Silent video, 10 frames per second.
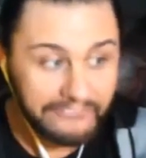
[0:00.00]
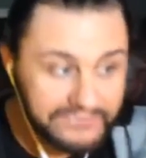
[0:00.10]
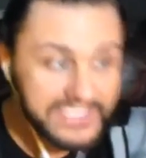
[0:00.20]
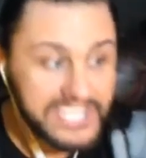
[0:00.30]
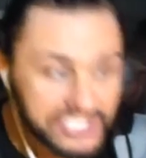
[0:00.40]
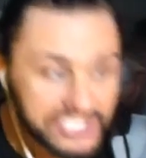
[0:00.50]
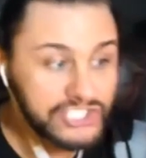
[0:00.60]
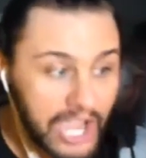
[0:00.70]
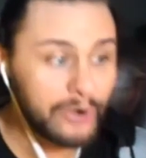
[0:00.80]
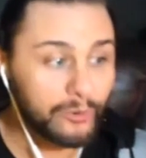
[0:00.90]
of this
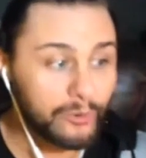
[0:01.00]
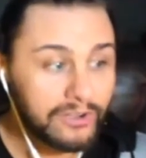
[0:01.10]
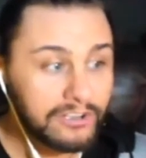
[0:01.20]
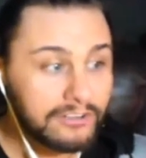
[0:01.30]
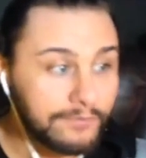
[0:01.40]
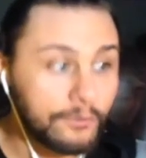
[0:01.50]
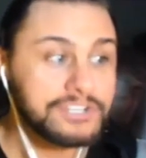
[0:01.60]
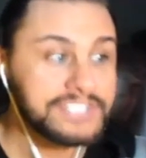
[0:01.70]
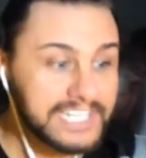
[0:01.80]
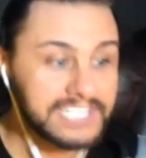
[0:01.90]
show for
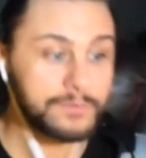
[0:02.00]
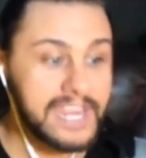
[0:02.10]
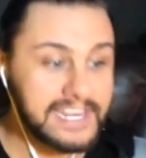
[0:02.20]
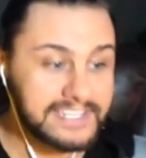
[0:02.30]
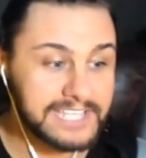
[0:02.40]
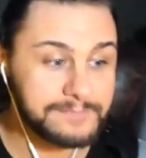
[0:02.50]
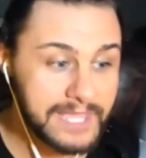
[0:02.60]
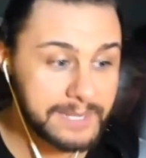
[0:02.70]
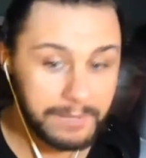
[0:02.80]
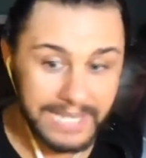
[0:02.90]
six weeks has
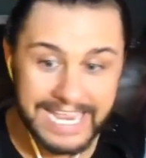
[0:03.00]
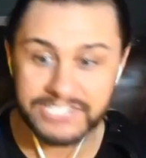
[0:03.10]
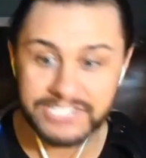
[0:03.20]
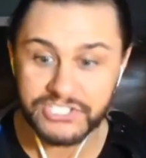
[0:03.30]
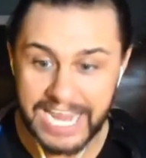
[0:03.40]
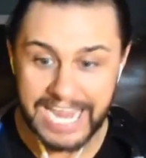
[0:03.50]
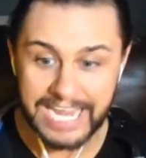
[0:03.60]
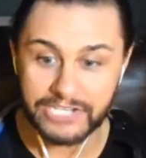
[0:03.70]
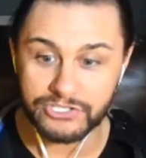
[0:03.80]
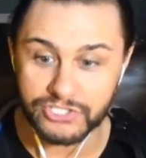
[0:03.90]
been plans
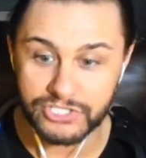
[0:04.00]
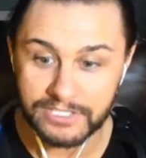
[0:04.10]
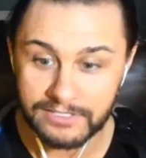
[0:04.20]
change.